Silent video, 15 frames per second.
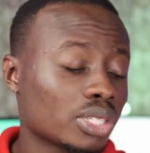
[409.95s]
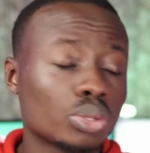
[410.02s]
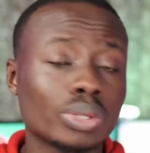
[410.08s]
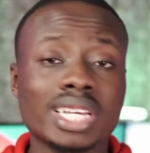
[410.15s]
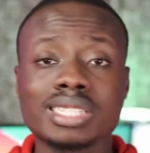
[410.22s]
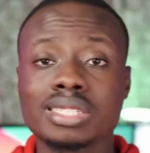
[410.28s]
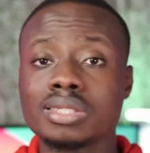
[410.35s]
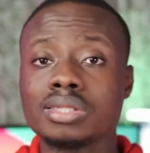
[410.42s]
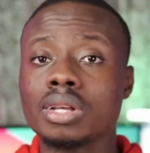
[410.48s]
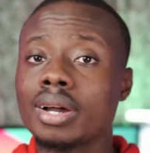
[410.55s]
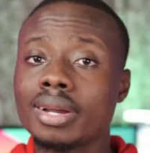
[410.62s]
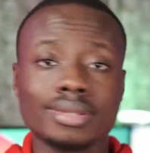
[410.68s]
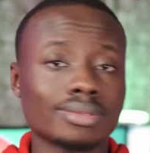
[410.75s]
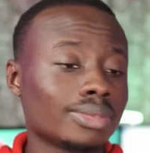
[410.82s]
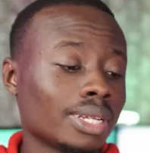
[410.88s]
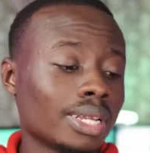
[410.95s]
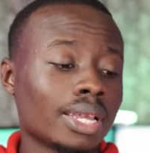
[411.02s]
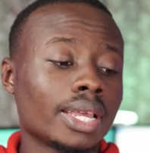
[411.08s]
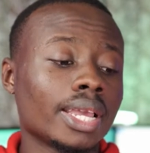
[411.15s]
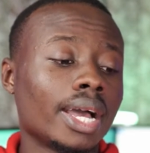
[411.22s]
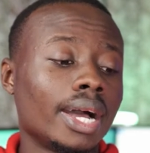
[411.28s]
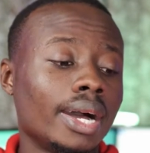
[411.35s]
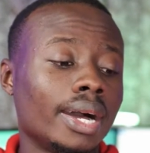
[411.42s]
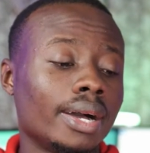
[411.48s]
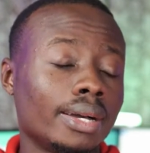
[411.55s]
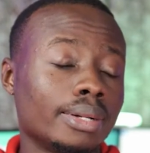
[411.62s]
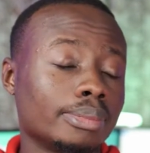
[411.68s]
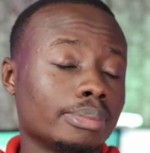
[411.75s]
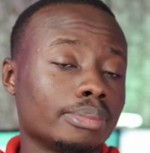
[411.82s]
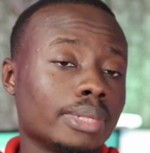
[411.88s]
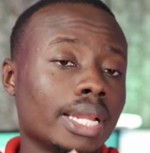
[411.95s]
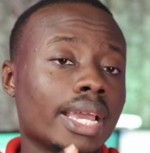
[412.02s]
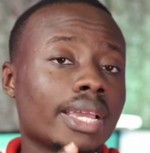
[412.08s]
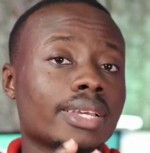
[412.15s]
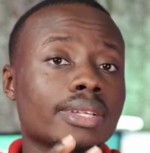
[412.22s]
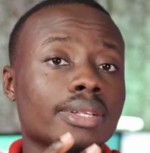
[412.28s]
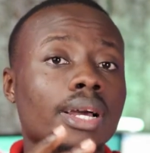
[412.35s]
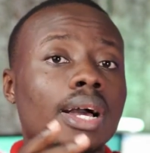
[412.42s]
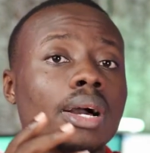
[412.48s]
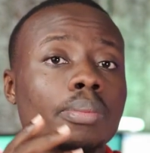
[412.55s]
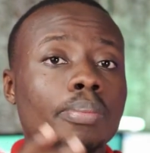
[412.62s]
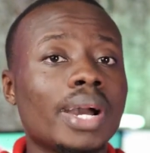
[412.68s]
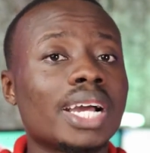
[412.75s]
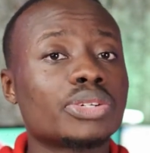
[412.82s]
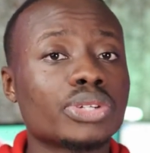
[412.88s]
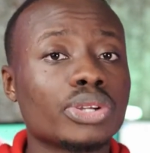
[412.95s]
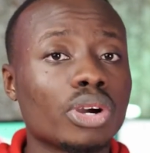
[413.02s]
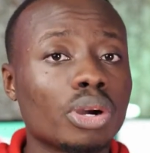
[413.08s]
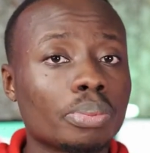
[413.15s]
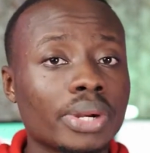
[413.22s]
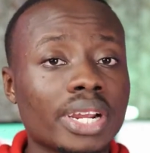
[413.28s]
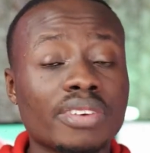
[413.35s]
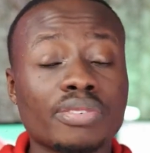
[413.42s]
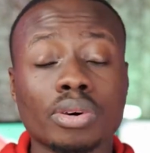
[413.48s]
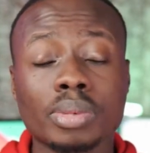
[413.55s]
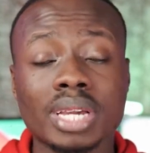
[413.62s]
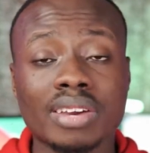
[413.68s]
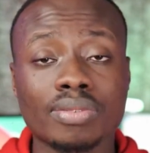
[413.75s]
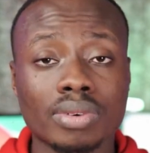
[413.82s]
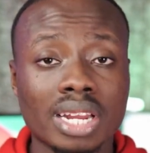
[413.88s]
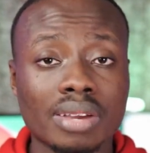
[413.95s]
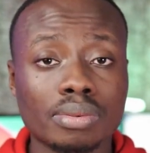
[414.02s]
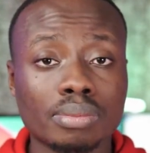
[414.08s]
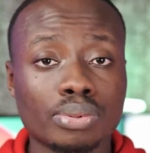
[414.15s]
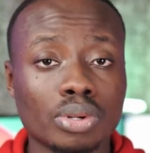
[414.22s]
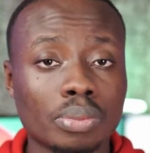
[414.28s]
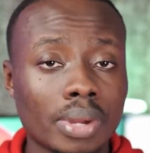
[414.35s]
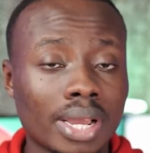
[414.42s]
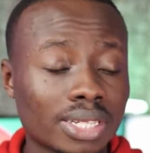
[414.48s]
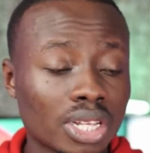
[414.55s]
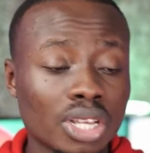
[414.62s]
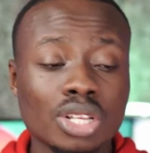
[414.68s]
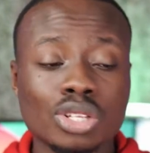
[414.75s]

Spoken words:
So there's not like a battery upgrade from the iPhone 11 Pro Max.